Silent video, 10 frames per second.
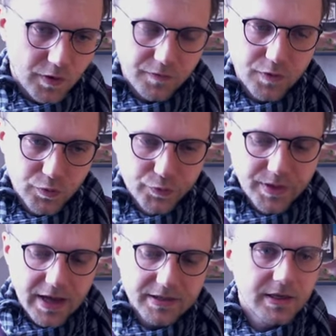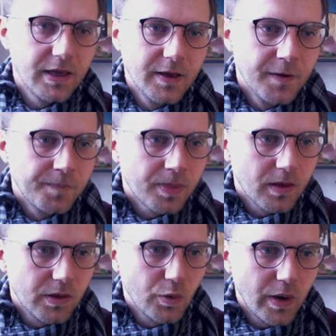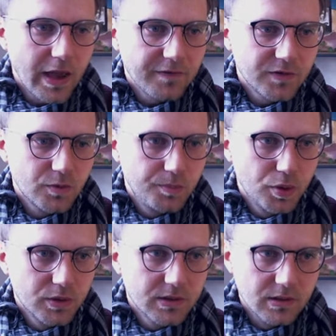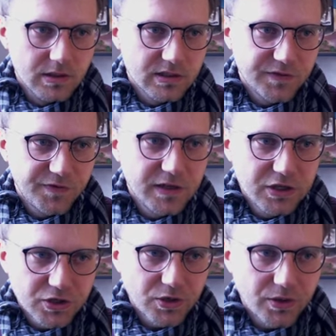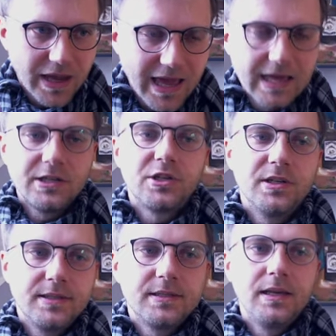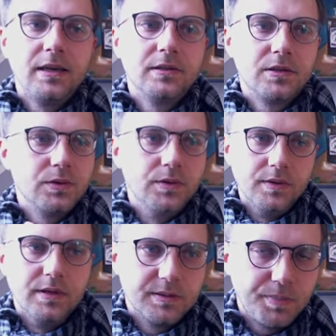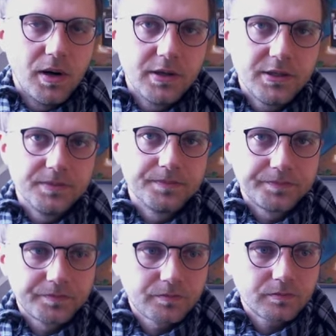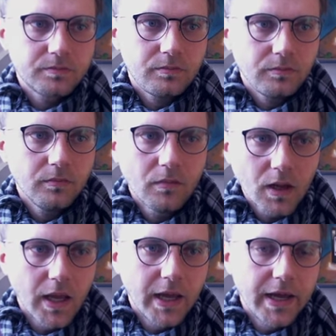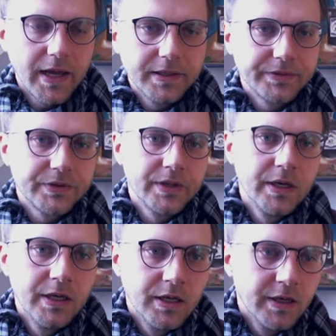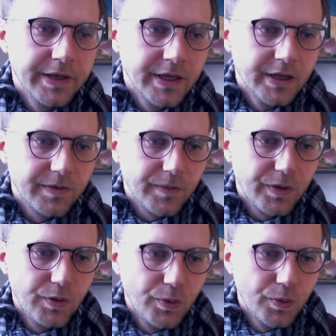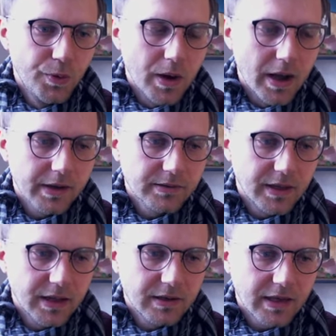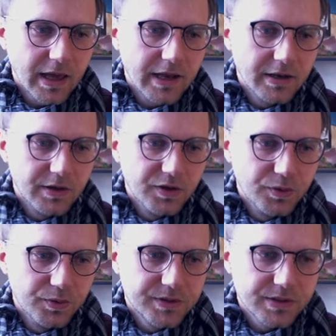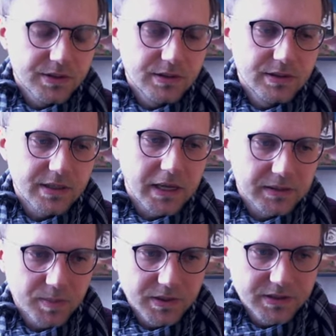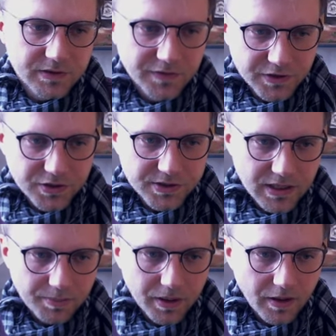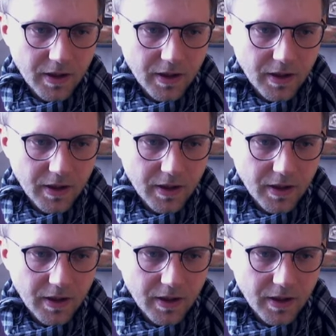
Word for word: if you do that, you have to put these feature edges into this part and you then can use this explicit feature snapping.